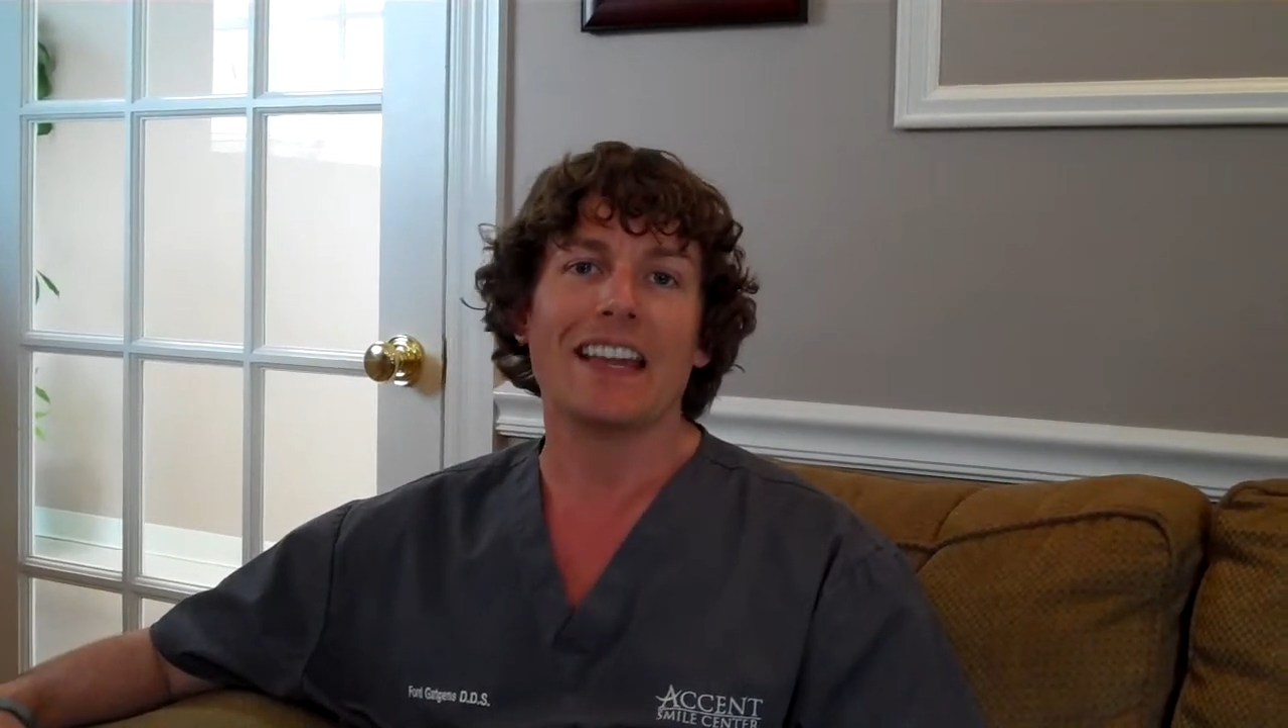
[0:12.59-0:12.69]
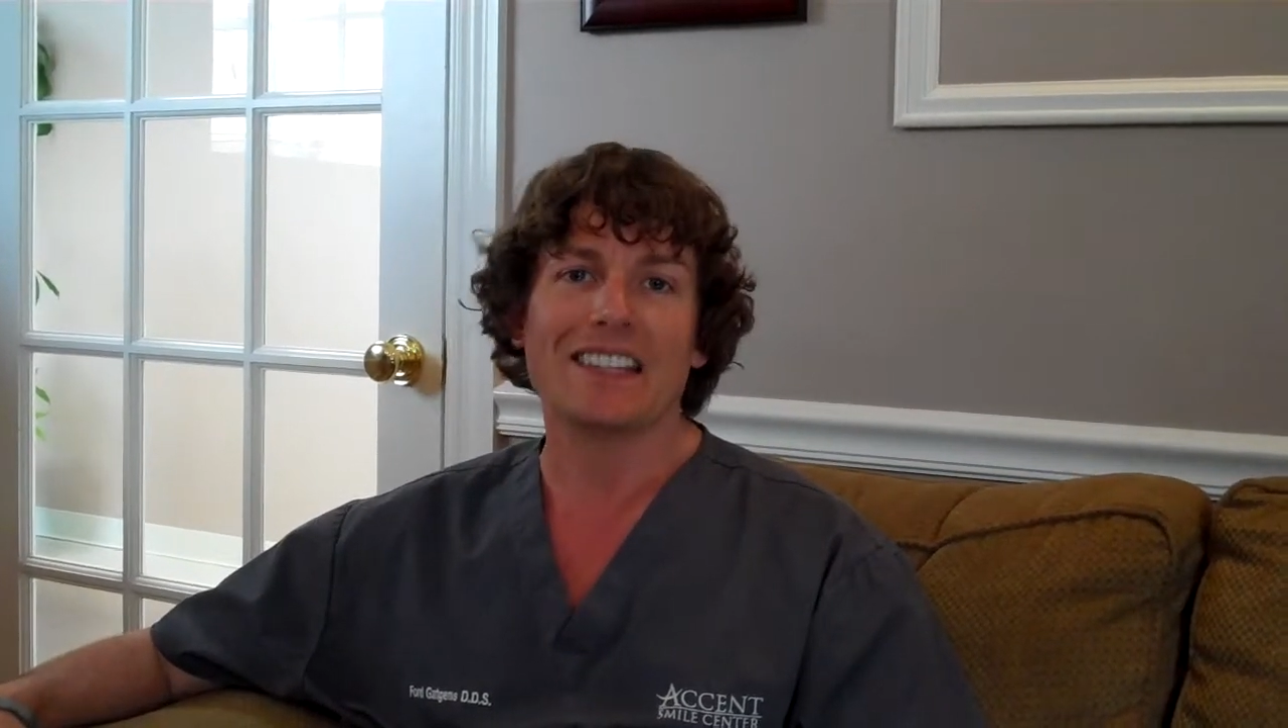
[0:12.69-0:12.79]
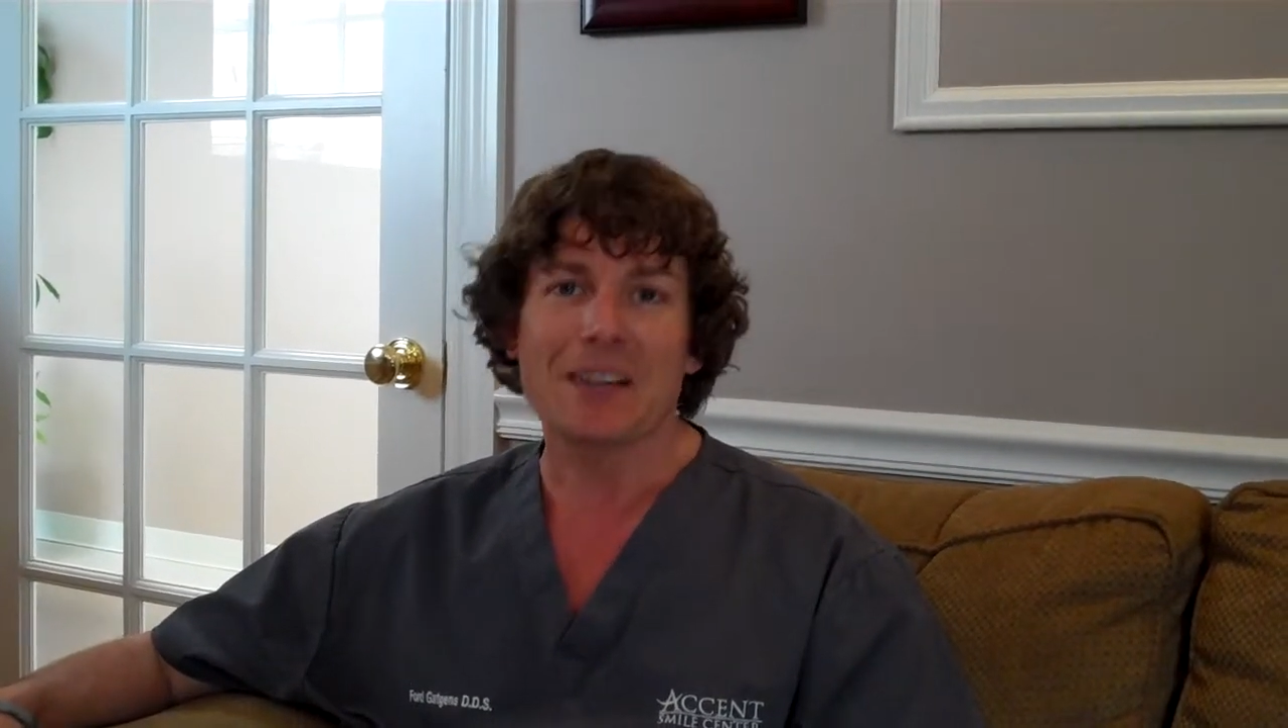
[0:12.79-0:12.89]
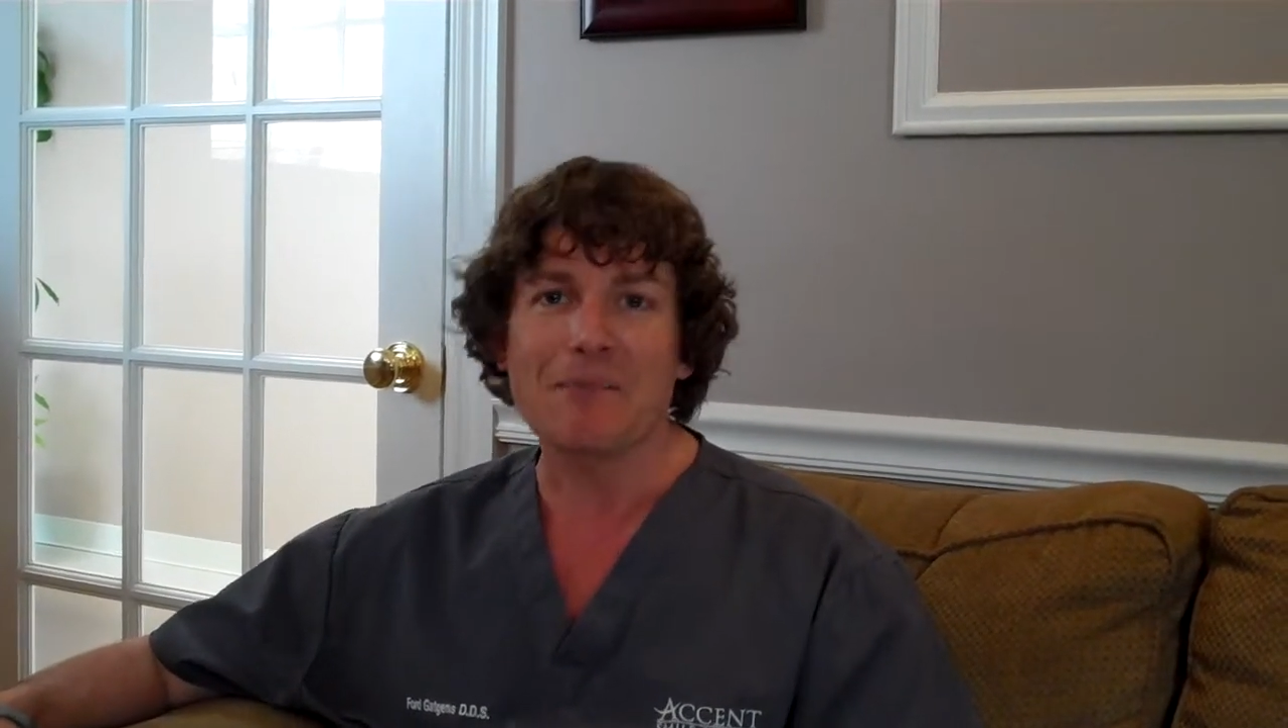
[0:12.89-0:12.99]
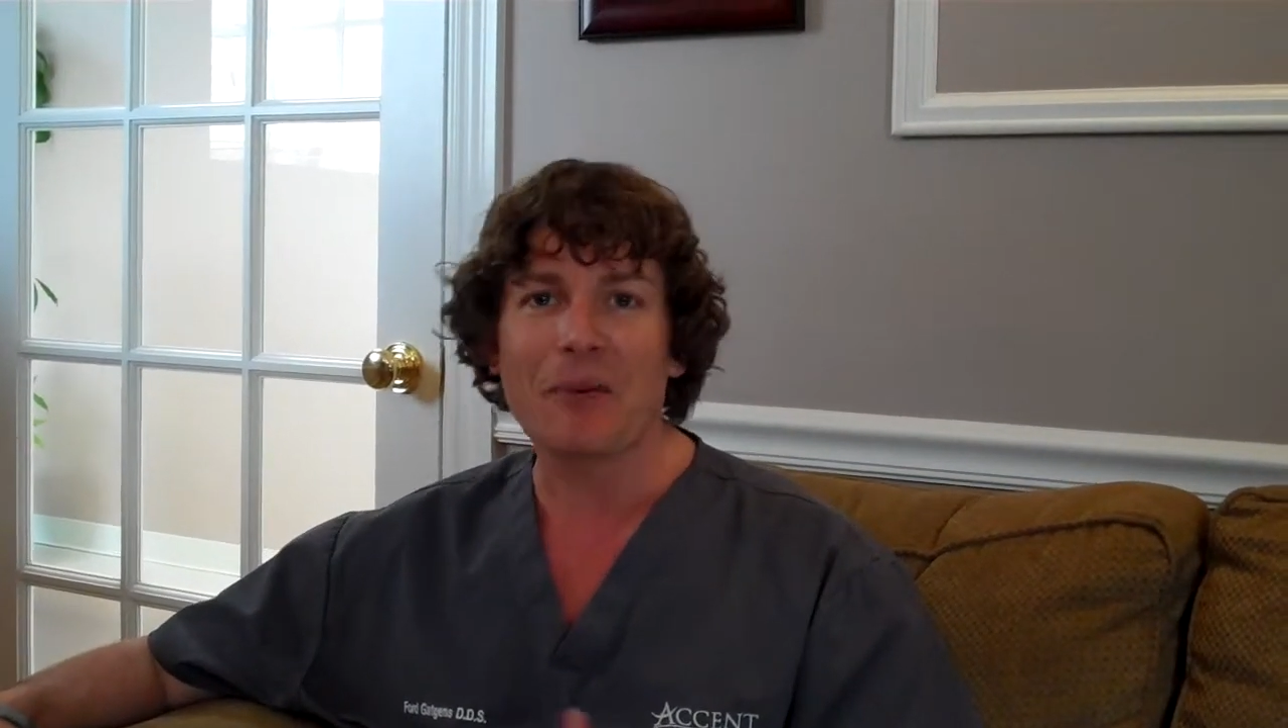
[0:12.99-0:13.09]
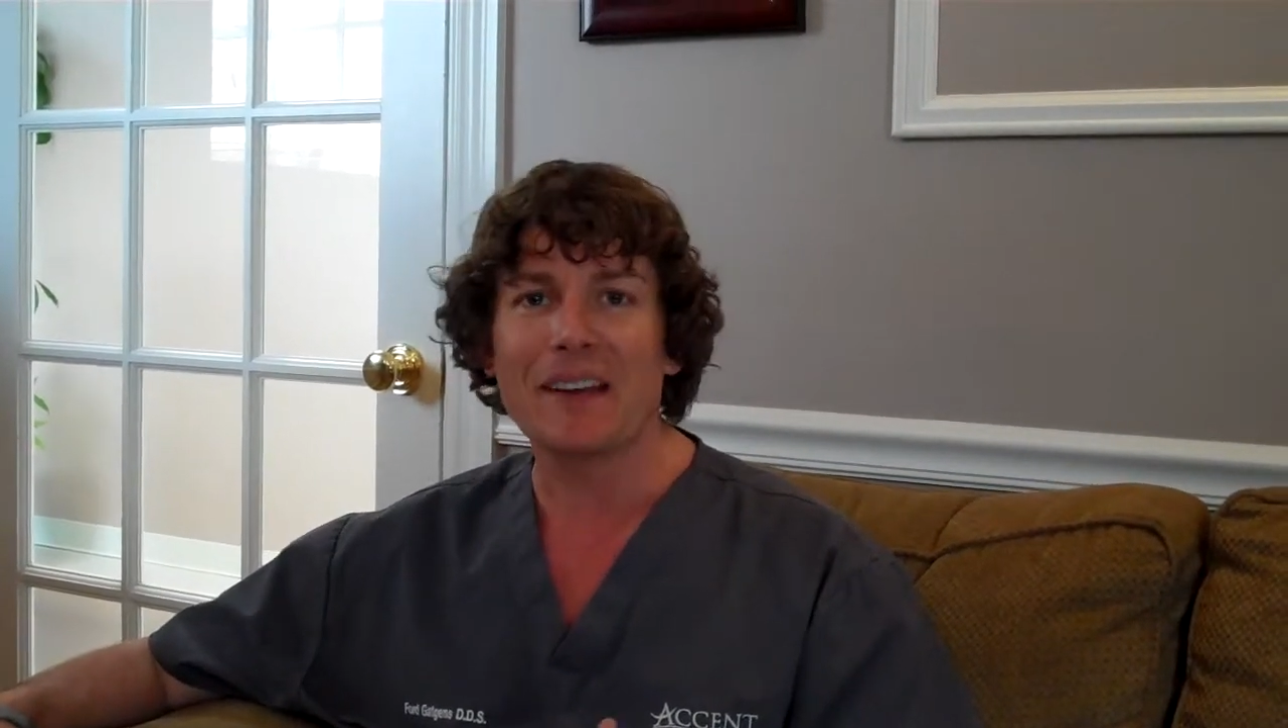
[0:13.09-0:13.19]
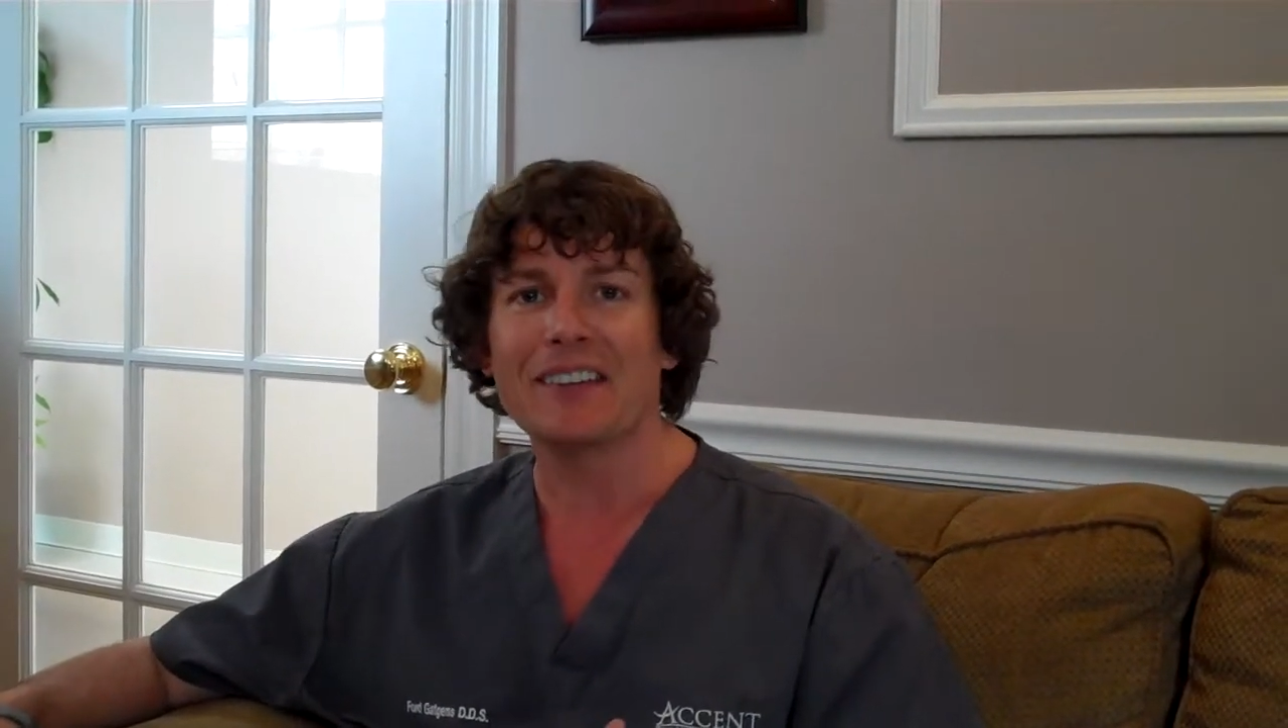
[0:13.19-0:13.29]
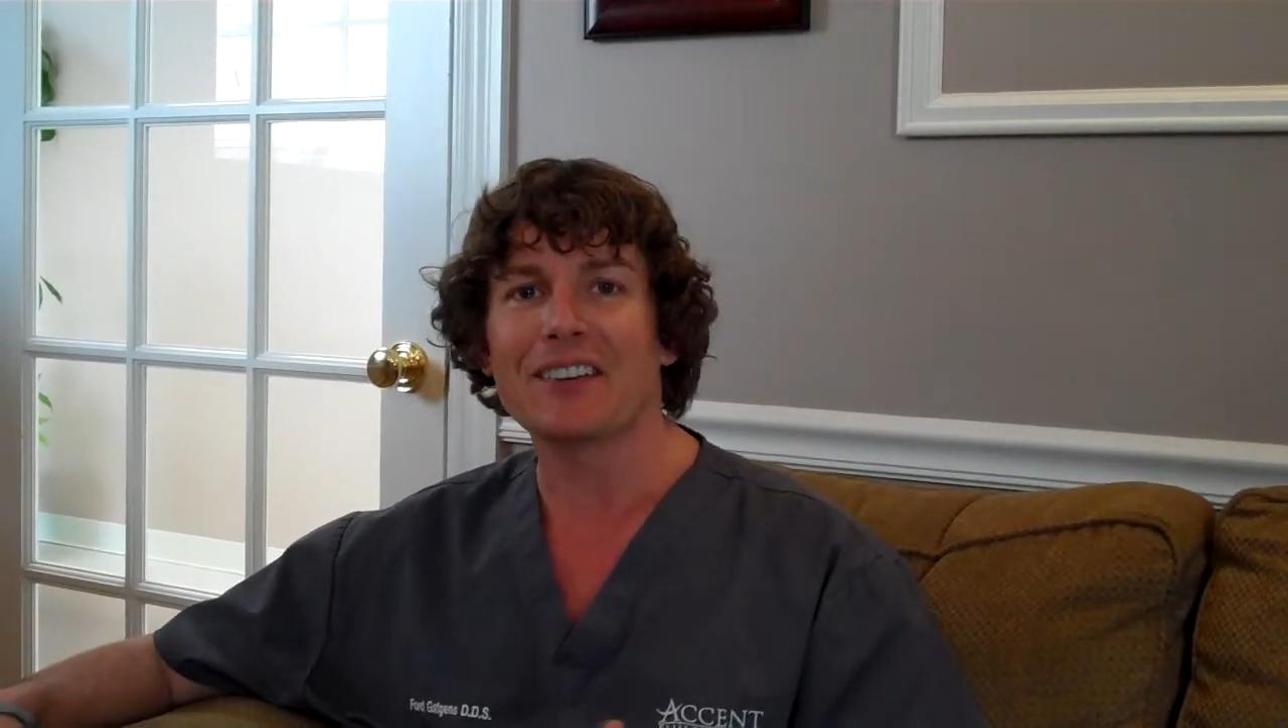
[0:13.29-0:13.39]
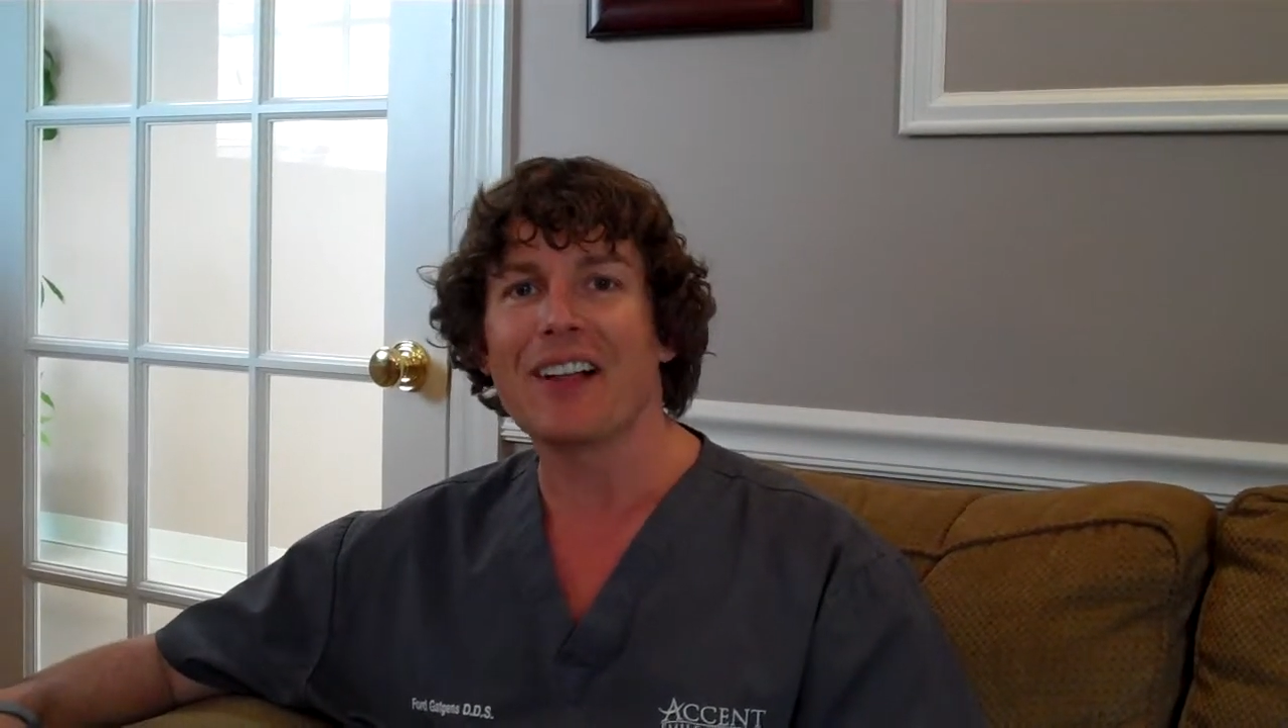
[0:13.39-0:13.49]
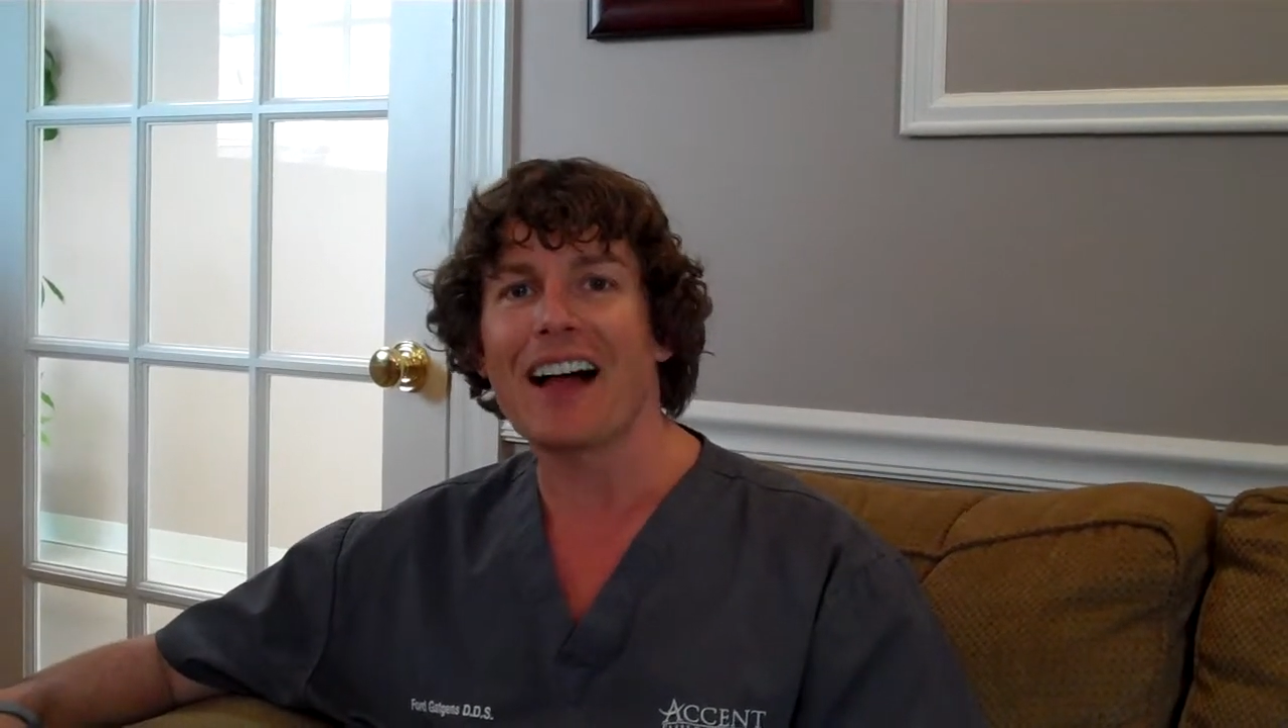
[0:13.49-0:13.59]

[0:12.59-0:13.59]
at some point in their